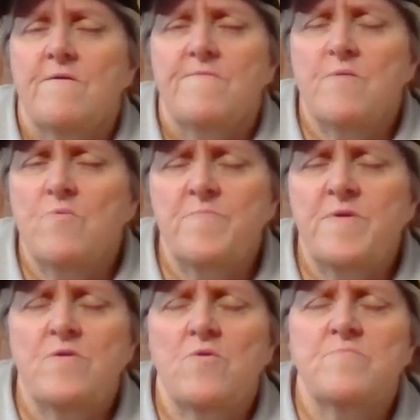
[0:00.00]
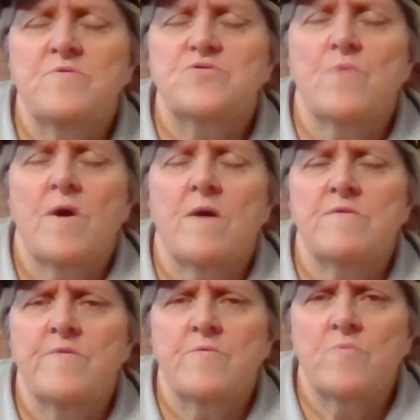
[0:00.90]
There will be no
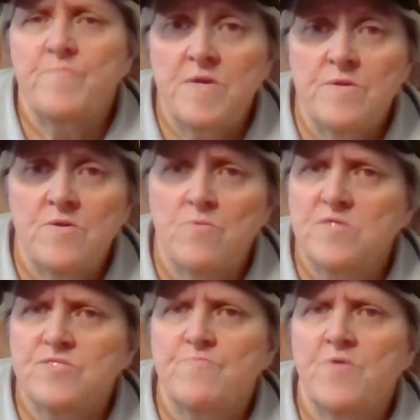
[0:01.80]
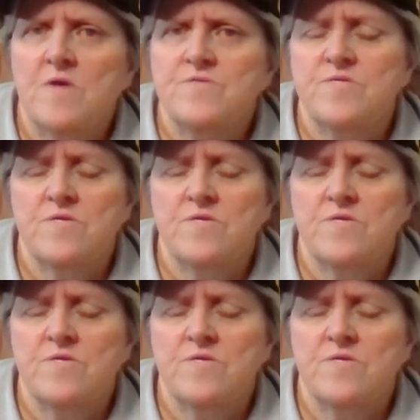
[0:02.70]
mutuality, there will be no reciprocity,